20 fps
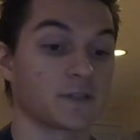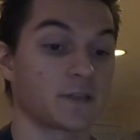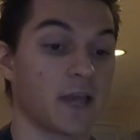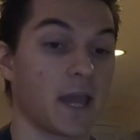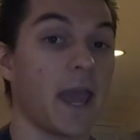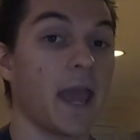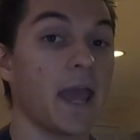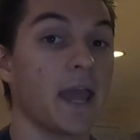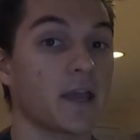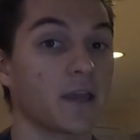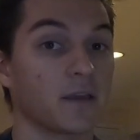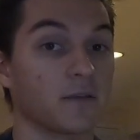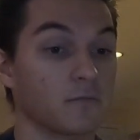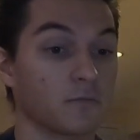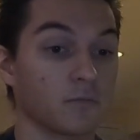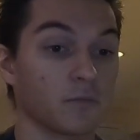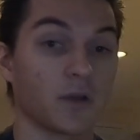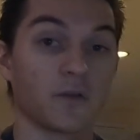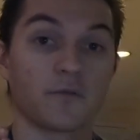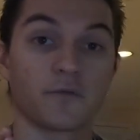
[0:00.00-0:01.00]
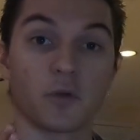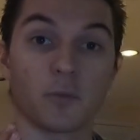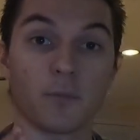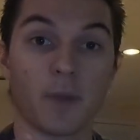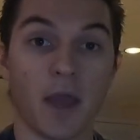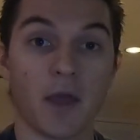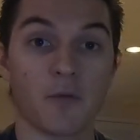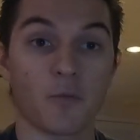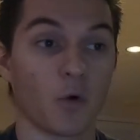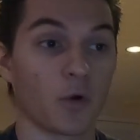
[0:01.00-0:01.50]
say, hey, if the
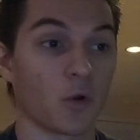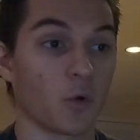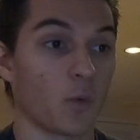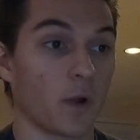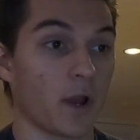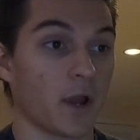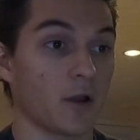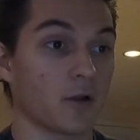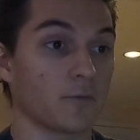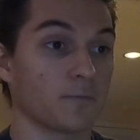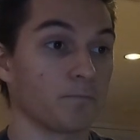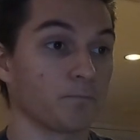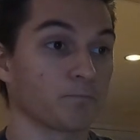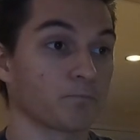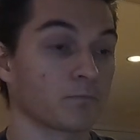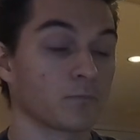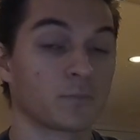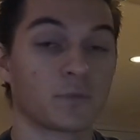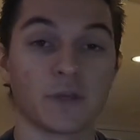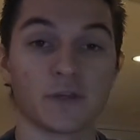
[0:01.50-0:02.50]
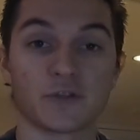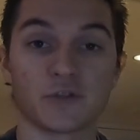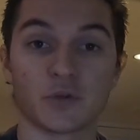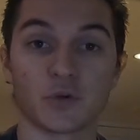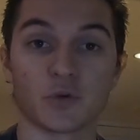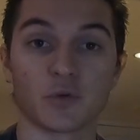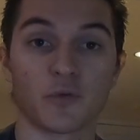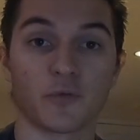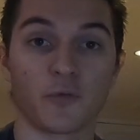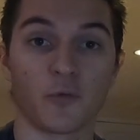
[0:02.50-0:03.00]
men want to wear this
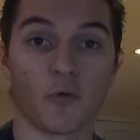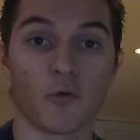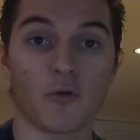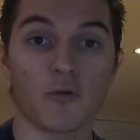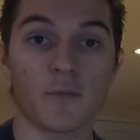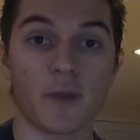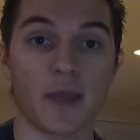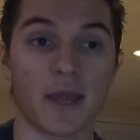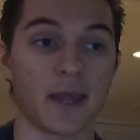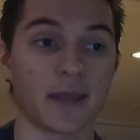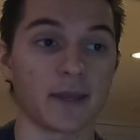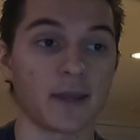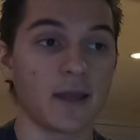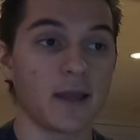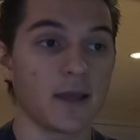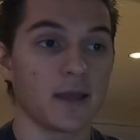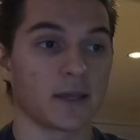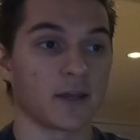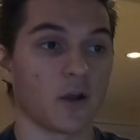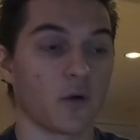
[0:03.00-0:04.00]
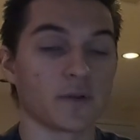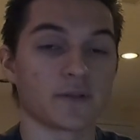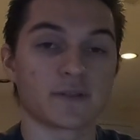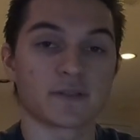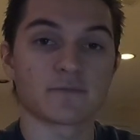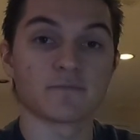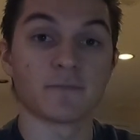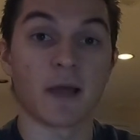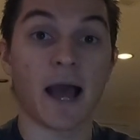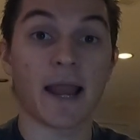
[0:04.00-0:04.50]
uniform and,
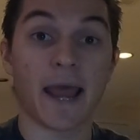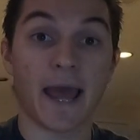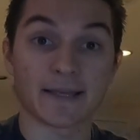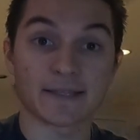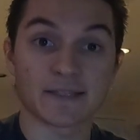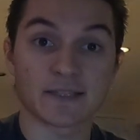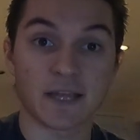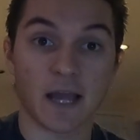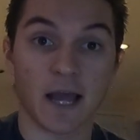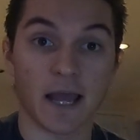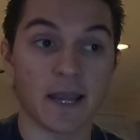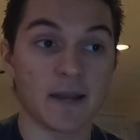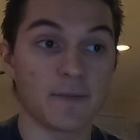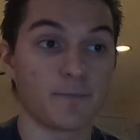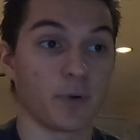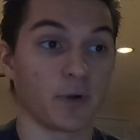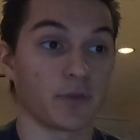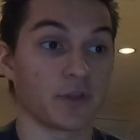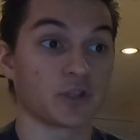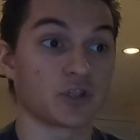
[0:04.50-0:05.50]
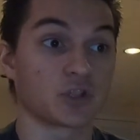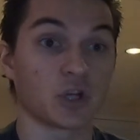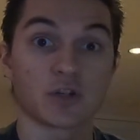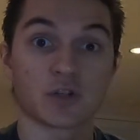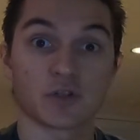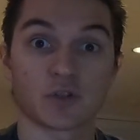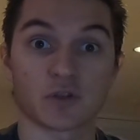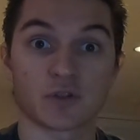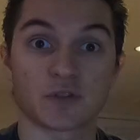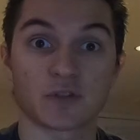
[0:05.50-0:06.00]
it's not as tight, but the
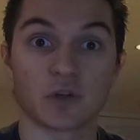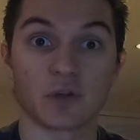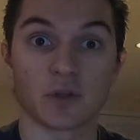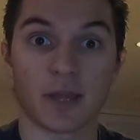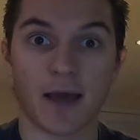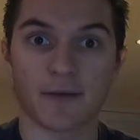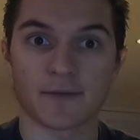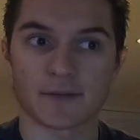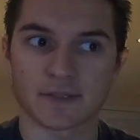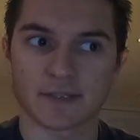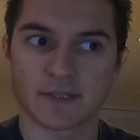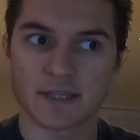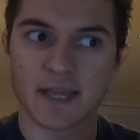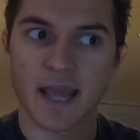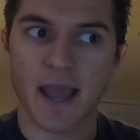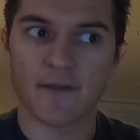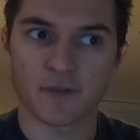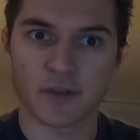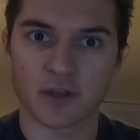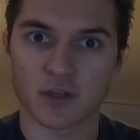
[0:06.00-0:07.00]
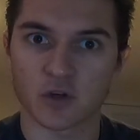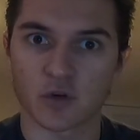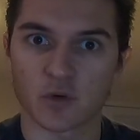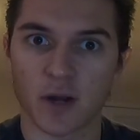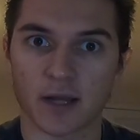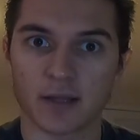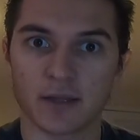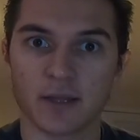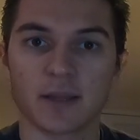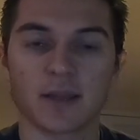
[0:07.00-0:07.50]
judges are still allowed to see everything
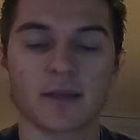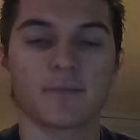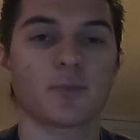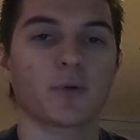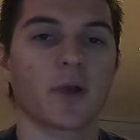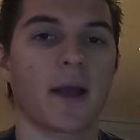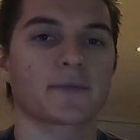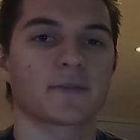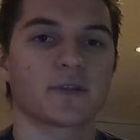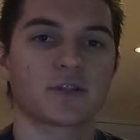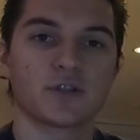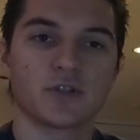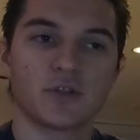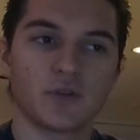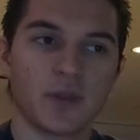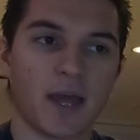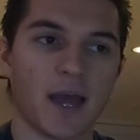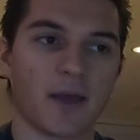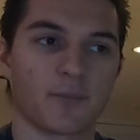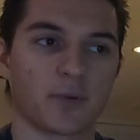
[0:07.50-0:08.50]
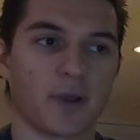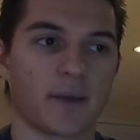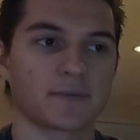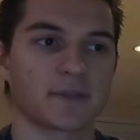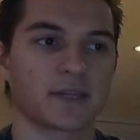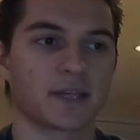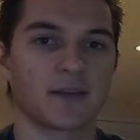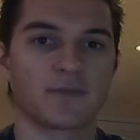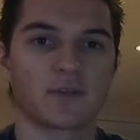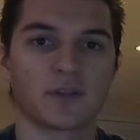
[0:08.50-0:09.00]
correctly, then perhaps they should do that.
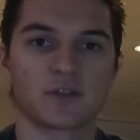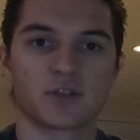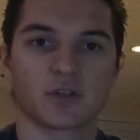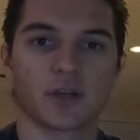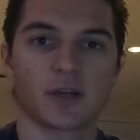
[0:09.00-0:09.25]
Perhaps they give